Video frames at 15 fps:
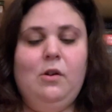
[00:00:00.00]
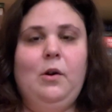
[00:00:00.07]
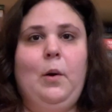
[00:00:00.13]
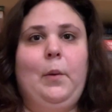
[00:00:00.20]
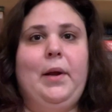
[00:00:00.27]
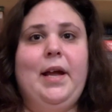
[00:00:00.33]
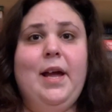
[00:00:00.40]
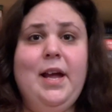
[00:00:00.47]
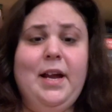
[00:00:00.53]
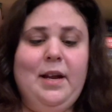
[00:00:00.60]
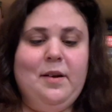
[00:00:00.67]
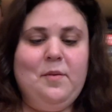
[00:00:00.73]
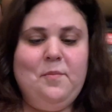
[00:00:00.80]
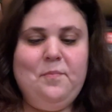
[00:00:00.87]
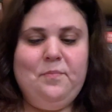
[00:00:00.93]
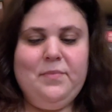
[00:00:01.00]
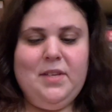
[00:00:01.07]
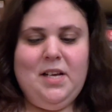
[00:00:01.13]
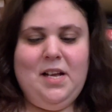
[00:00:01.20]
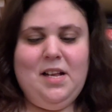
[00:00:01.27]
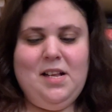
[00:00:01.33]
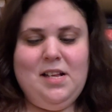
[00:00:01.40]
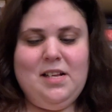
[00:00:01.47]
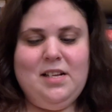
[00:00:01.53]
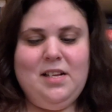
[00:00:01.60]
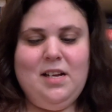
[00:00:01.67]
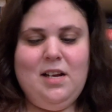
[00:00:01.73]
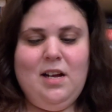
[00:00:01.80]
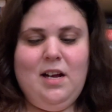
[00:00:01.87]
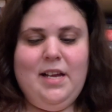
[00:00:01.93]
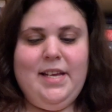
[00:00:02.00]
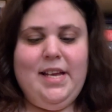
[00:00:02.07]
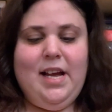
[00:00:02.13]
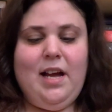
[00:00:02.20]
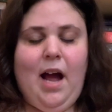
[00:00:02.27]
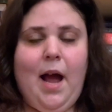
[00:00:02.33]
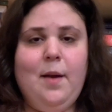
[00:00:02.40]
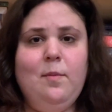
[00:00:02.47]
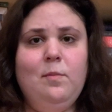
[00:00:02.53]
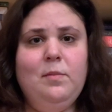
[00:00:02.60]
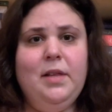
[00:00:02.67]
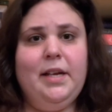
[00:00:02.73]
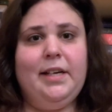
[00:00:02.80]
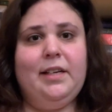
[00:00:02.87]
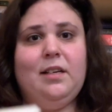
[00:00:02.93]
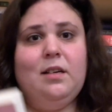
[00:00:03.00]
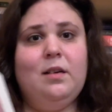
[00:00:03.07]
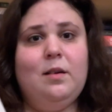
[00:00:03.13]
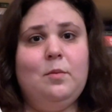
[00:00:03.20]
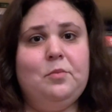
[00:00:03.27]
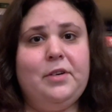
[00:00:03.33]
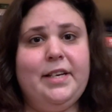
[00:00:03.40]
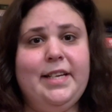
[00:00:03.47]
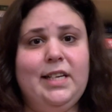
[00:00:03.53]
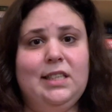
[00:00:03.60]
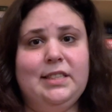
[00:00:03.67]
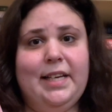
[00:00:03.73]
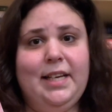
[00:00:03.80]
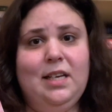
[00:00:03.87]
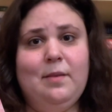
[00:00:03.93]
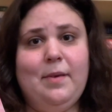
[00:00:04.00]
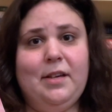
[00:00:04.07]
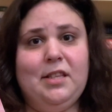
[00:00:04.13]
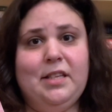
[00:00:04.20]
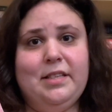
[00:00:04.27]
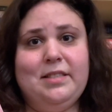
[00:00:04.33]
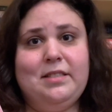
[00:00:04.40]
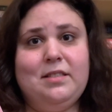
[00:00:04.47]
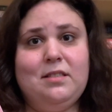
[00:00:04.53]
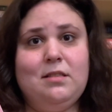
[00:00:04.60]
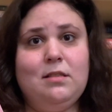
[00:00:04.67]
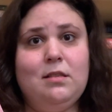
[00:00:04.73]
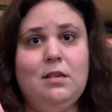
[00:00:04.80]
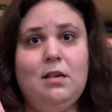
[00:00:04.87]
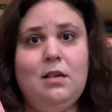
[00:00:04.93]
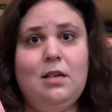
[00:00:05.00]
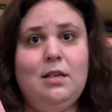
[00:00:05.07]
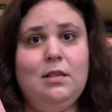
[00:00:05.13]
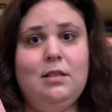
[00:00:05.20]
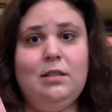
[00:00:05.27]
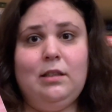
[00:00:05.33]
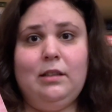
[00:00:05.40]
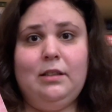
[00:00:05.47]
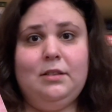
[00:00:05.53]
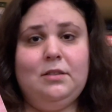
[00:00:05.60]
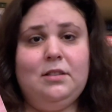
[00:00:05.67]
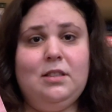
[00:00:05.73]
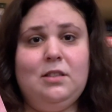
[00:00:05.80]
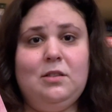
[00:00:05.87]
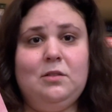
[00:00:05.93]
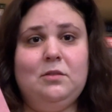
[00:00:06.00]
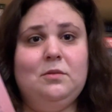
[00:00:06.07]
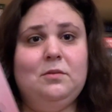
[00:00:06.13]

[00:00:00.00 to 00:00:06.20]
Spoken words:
Okay. Yeah, I'm like pretty excited about this. I don't know.